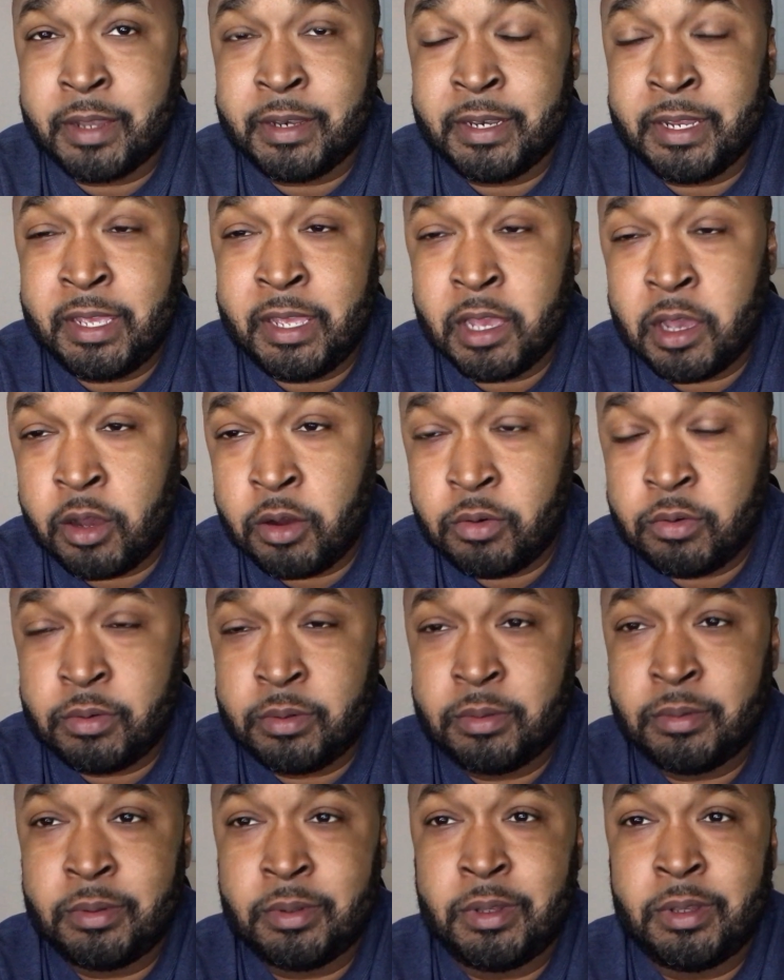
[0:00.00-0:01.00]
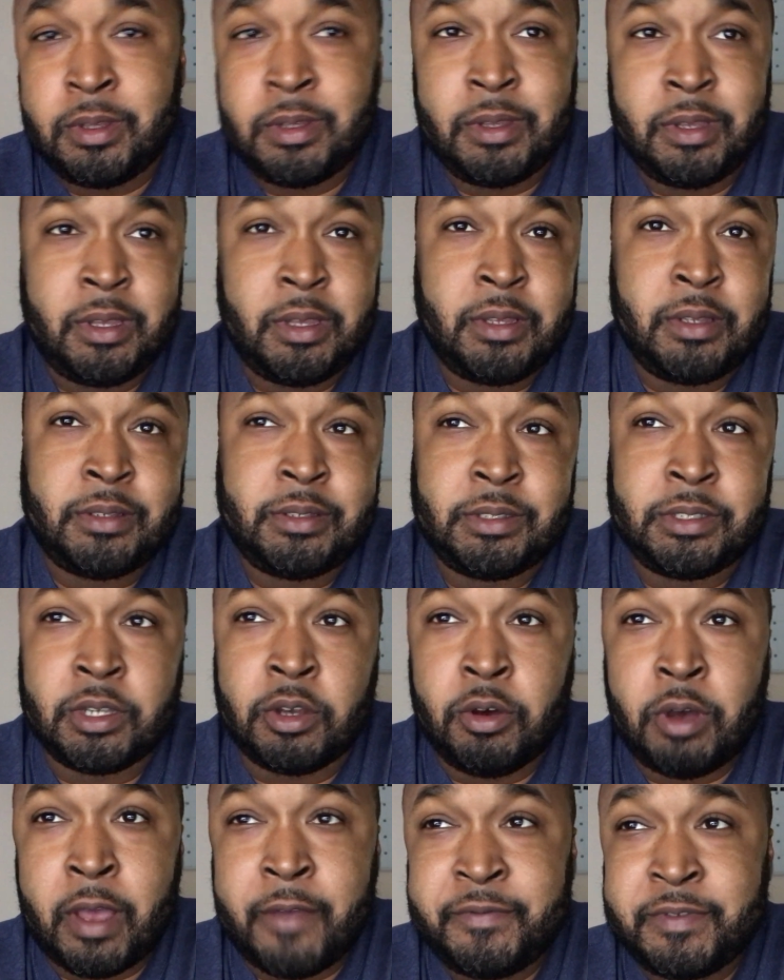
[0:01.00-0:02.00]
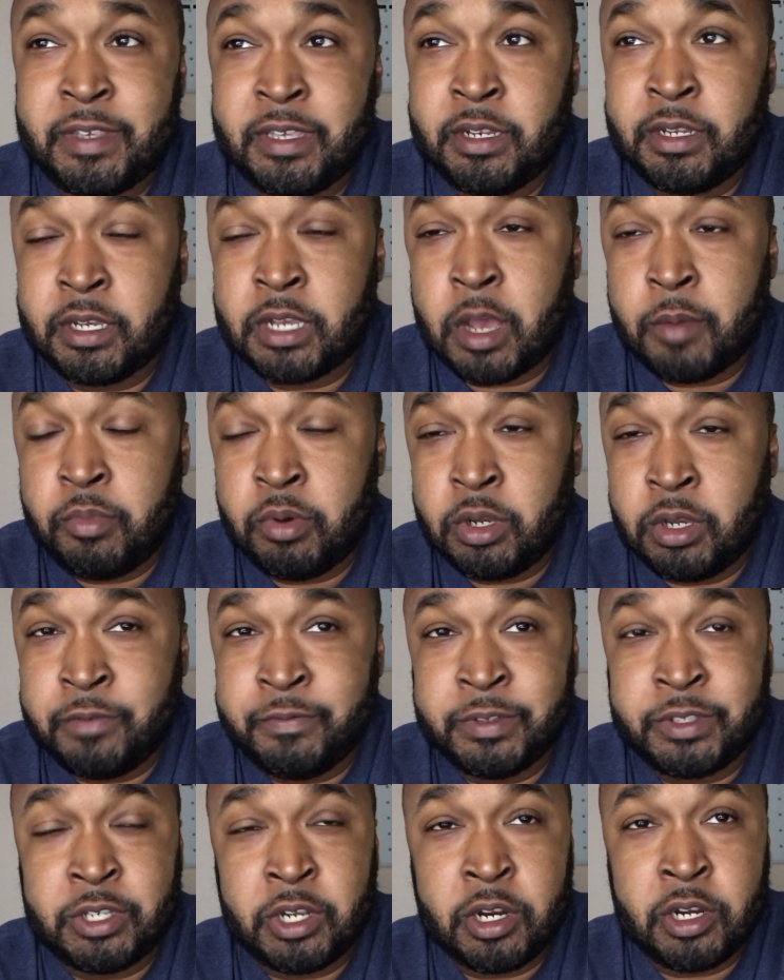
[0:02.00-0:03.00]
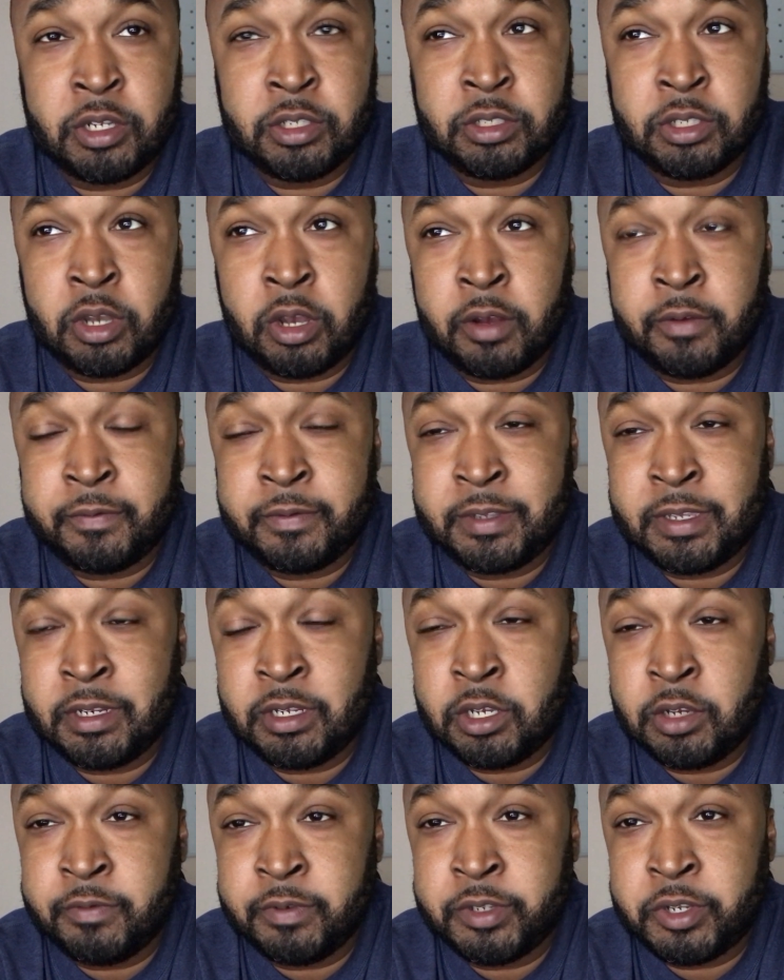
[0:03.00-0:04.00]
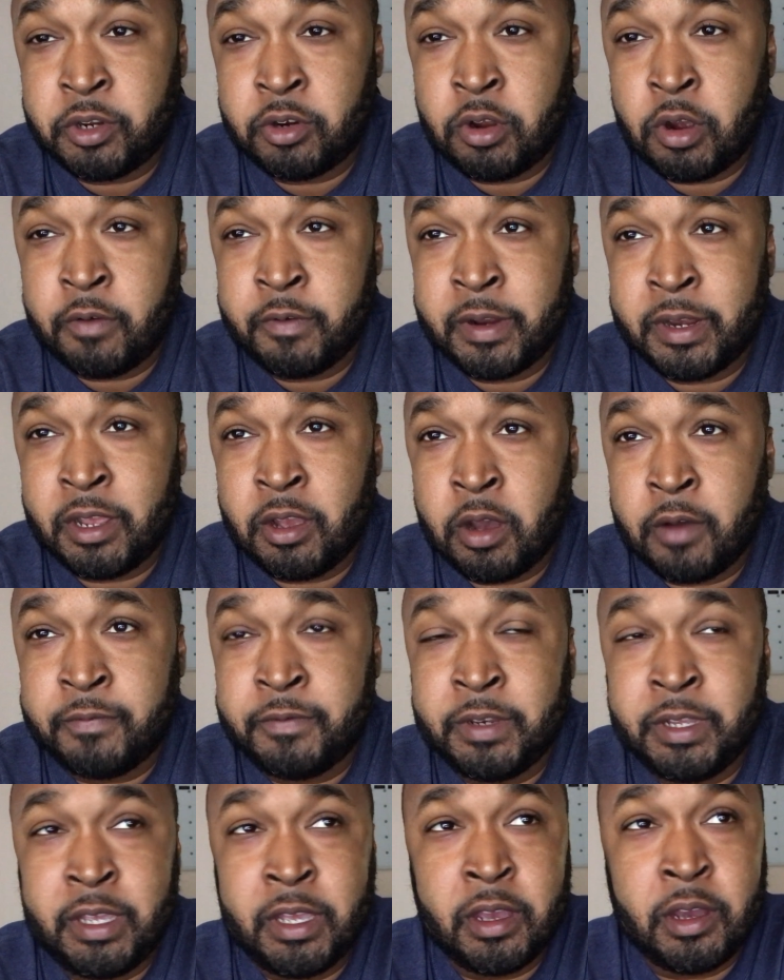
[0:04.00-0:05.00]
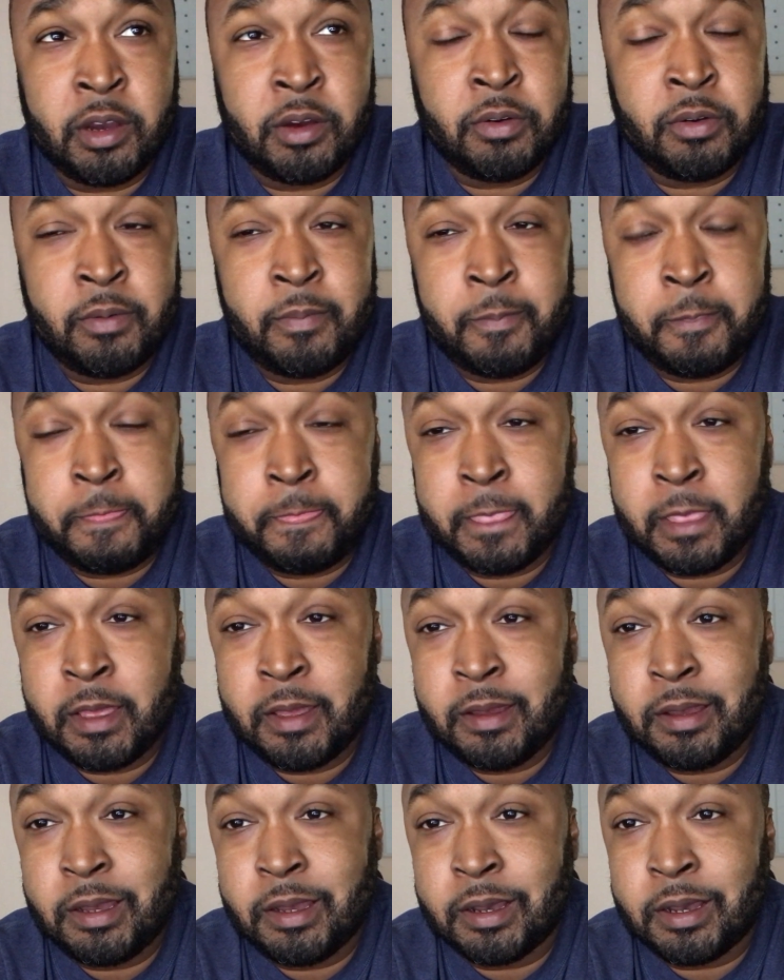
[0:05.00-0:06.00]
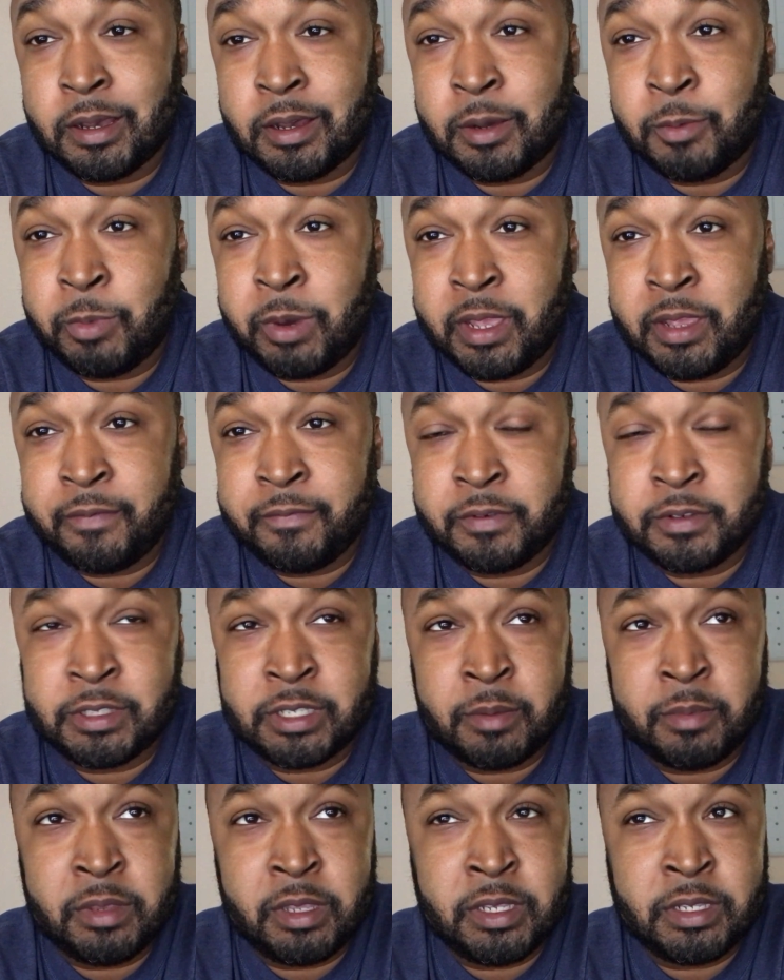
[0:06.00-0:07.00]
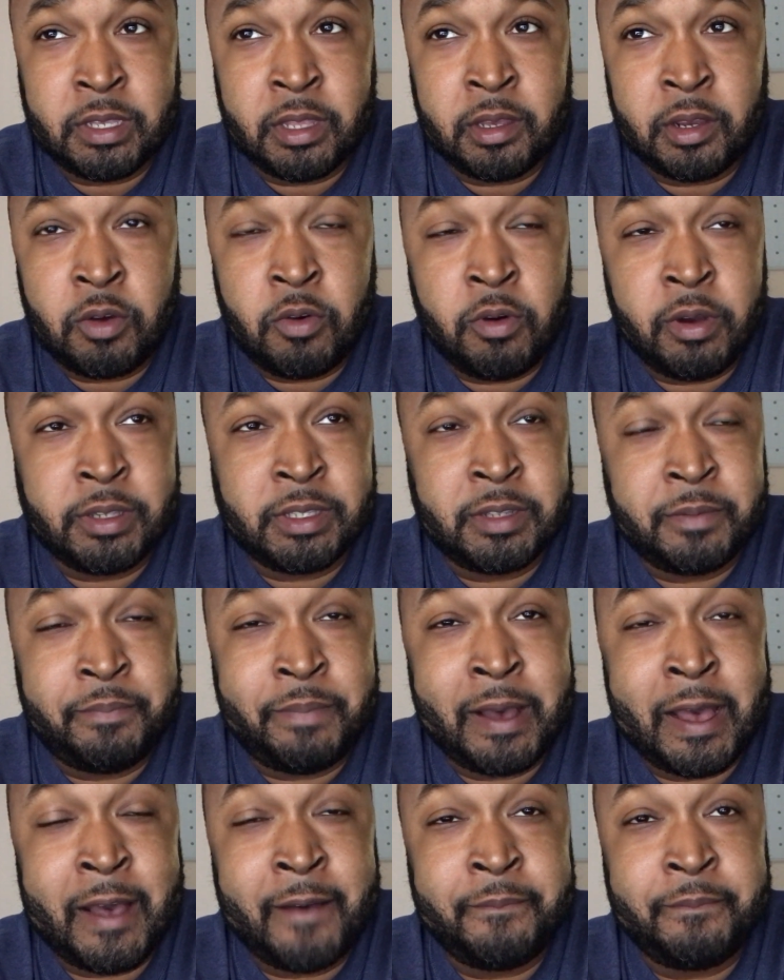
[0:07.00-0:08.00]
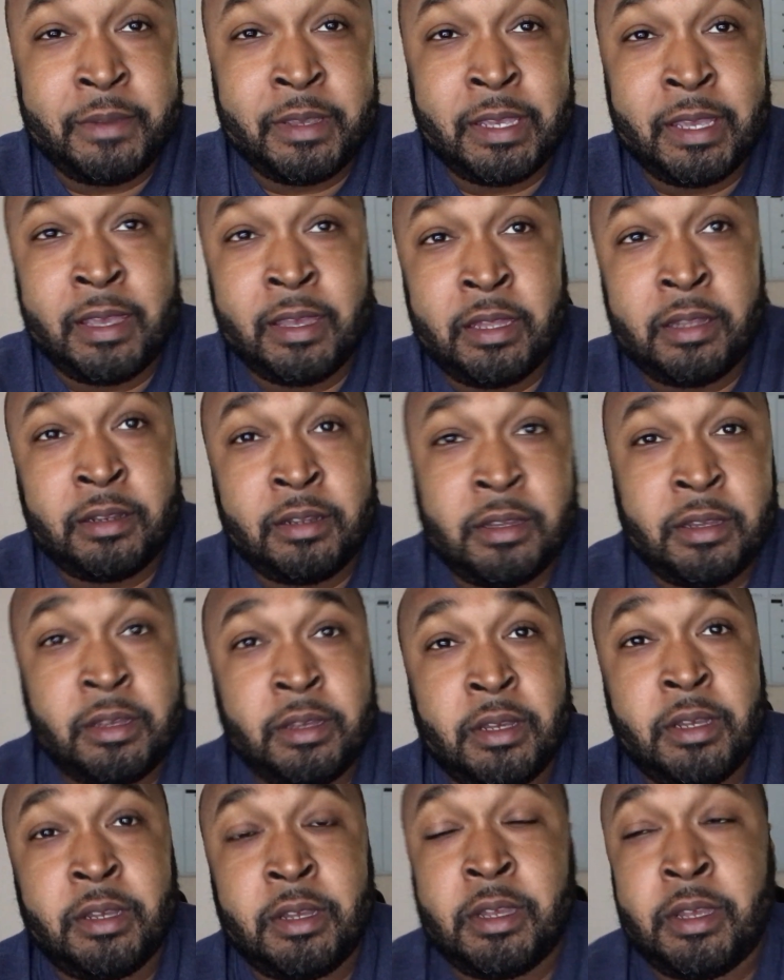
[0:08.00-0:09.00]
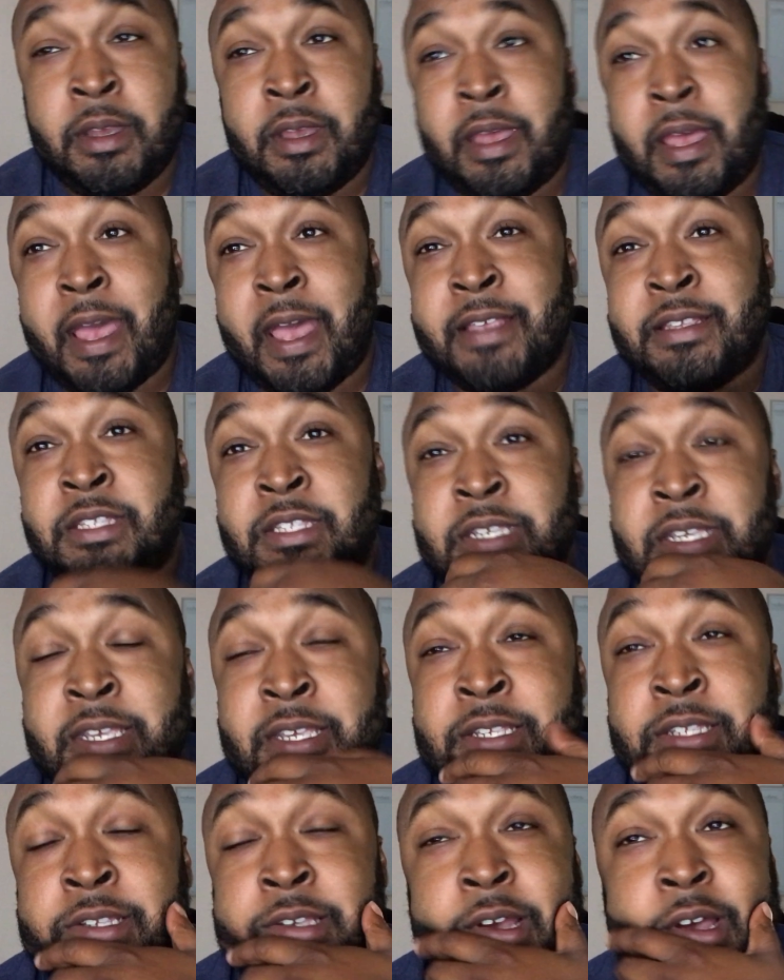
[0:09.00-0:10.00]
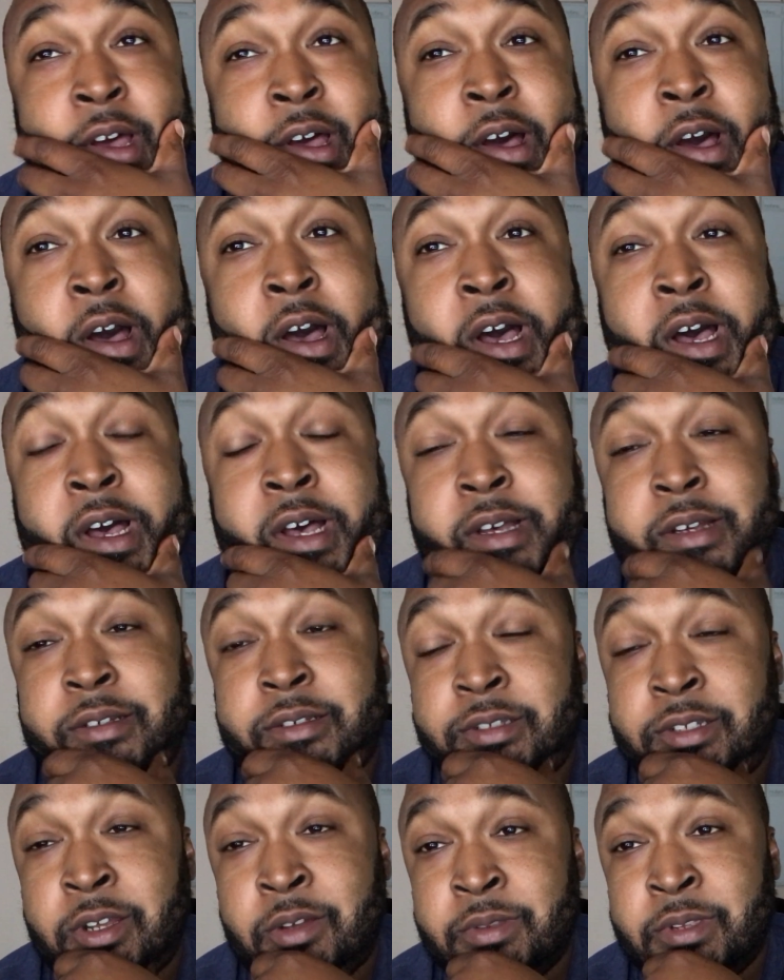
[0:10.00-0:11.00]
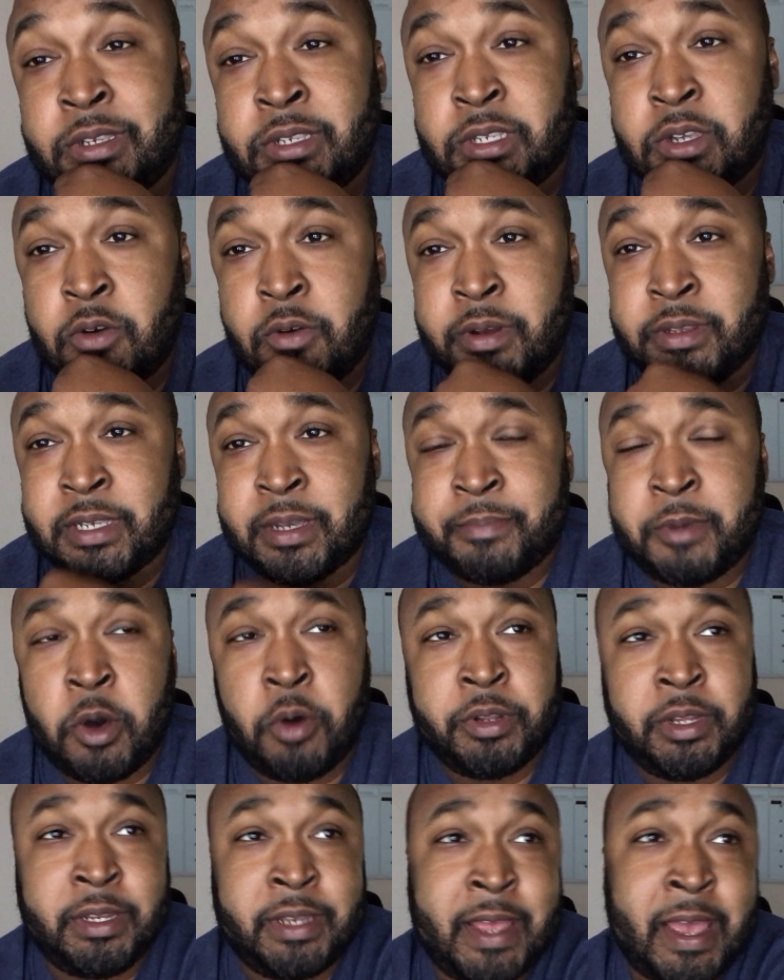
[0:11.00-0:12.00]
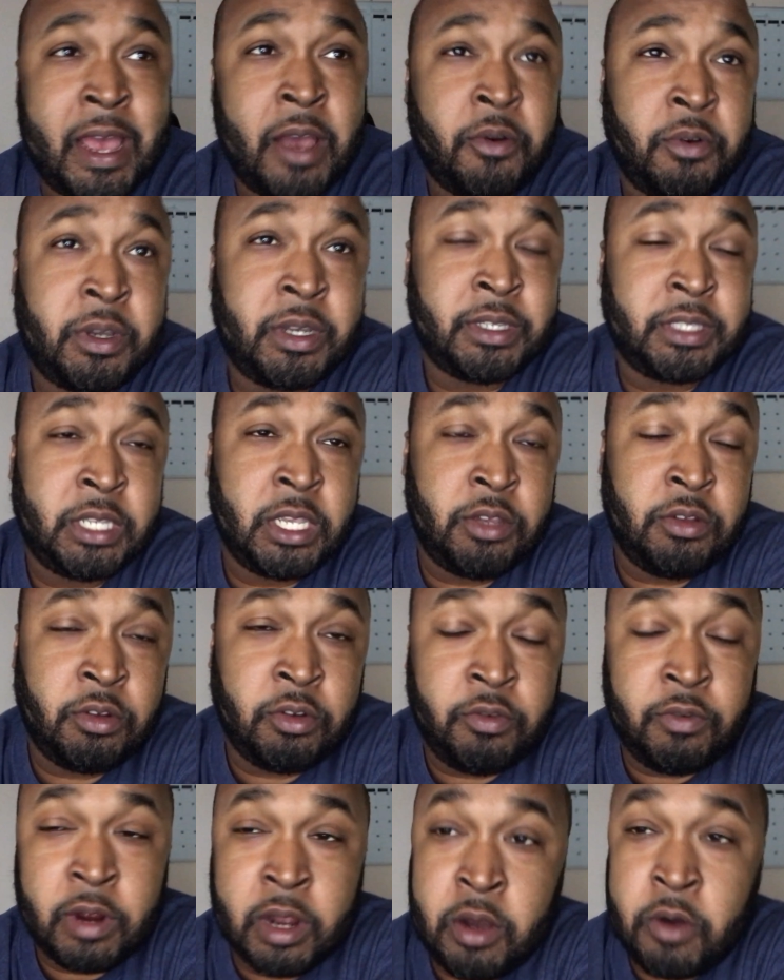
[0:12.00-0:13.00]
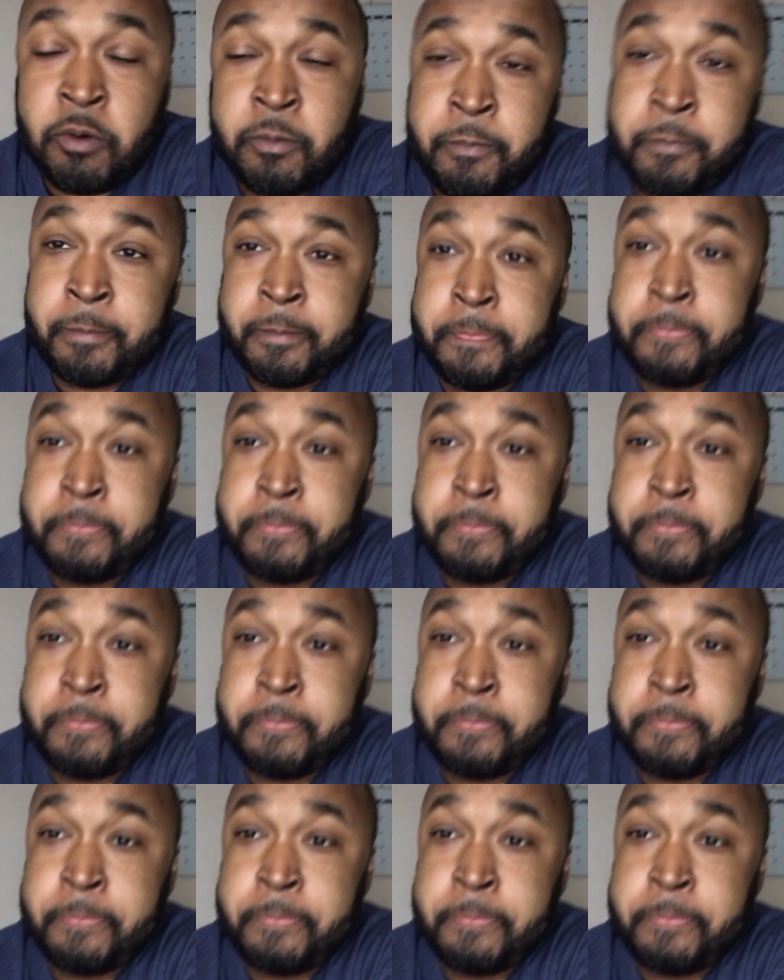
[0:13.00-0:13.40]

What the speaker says: Neo. So I've seen a couple good returns off. Seen a good return already off Neo. Waiting for some of these other coins to pop. And as these, these coins I'm holding now continue to grow,